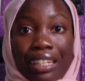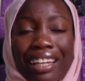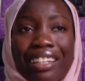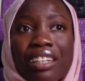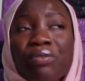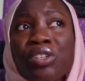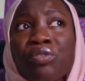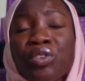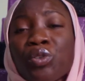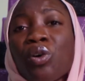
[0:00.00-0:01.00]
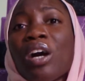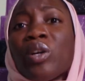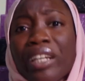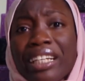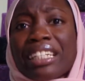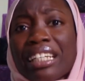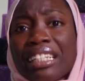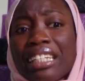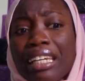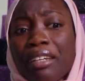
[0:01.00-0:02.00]
Like, even if you don't understand
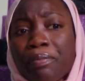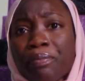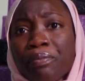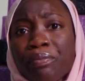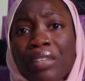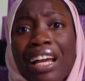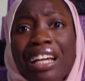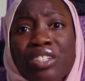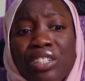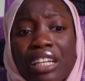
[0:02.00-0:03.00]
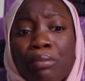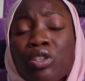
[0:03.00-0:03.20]
them, Actually, I'm not